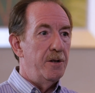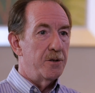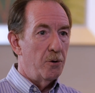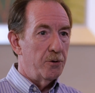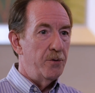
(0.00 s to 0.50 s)

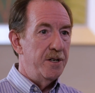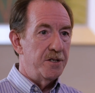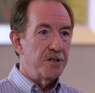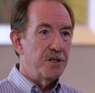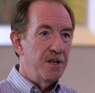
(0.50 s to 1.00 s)
this whole
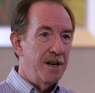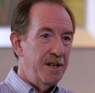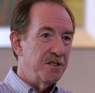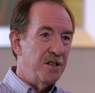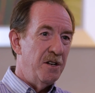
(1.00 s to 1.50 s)
transition
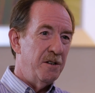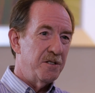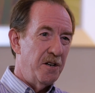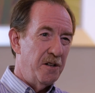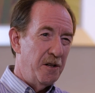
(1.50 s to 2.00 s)
isn't
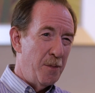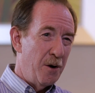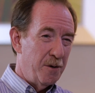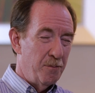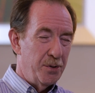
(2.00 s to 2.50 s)
necessarily
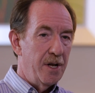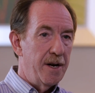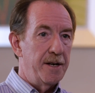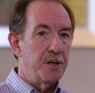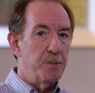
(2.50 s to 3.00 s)
about
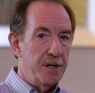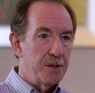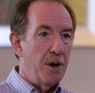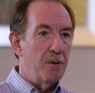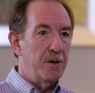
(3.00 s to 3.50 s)
compliance, but
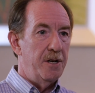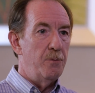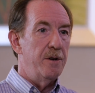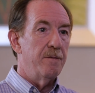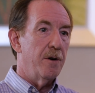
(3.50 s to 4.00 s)
it's about,
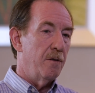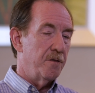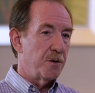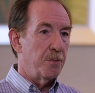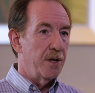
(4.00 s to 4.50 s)
did we evolve
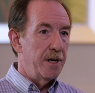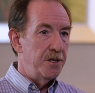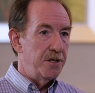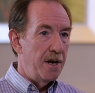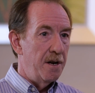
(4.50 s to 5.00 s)
the supply
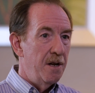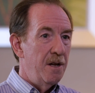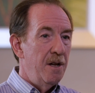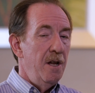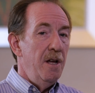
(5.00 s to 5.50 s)
chain?
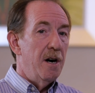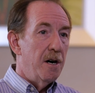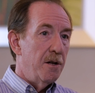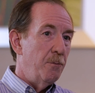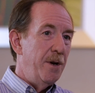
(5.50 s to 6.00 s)

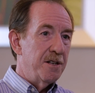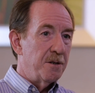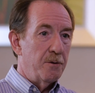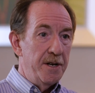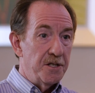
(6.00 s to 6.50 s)
We had
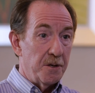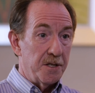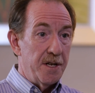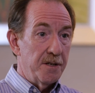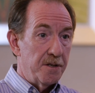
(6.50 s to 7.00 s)
some great
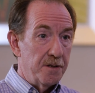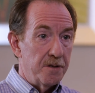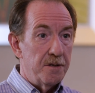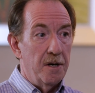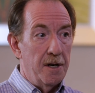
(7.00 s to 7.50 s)

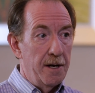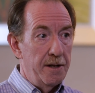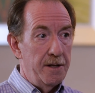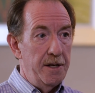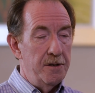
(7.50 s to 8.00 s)
successes.
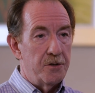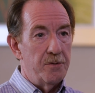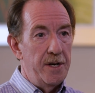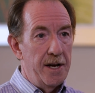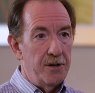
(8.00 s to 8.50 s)
The
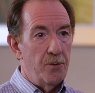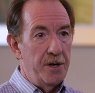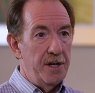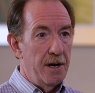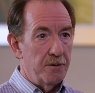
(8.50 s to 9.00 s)
industry had
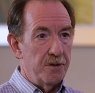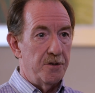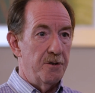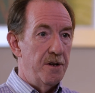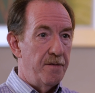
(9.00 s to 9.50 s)
20,000
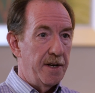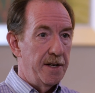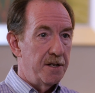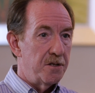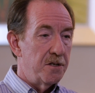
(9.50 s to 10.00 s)

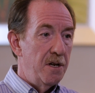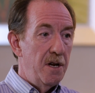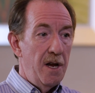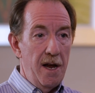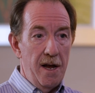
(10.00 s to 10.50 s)
certificates,
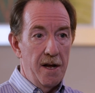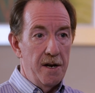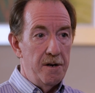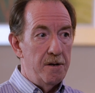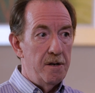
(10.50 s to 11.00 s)

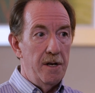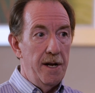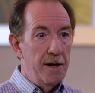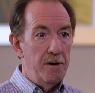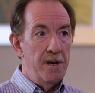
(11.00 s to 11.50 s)
and
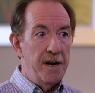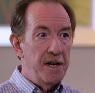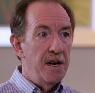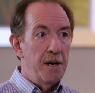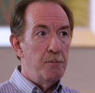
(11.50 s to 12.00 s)

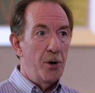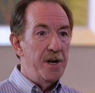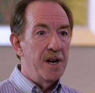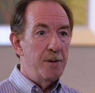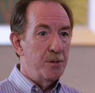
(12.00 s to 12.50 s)

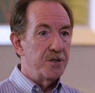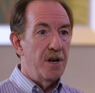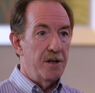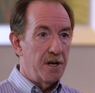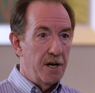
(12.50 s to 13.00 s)

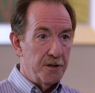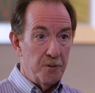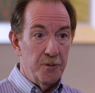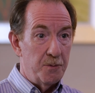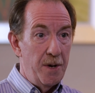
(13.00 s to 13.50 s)
99.9% of the
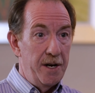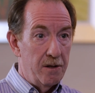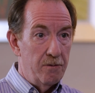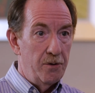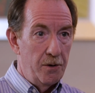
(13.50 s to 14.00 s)
customers made
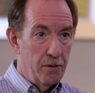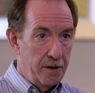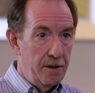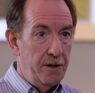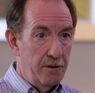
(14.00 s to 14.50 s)
it through
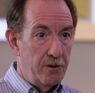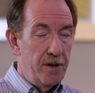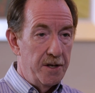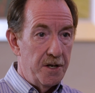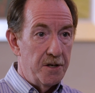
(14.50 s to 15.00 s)
the
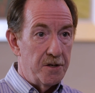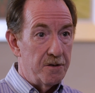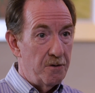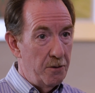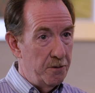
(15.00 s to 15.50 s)

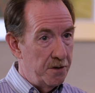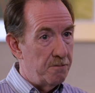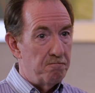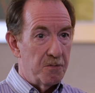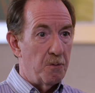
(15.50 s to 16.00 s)
transition. So there
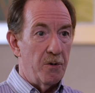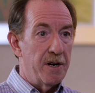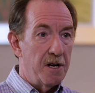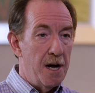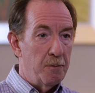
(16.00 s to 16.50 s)
was some
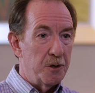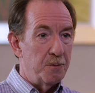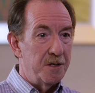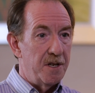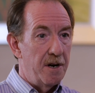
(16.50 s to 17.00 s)
great
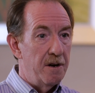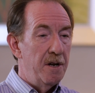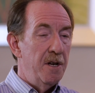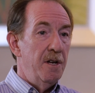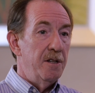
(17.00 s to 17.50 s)
accomplishments there.
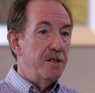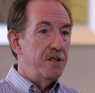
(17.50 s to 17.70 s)
The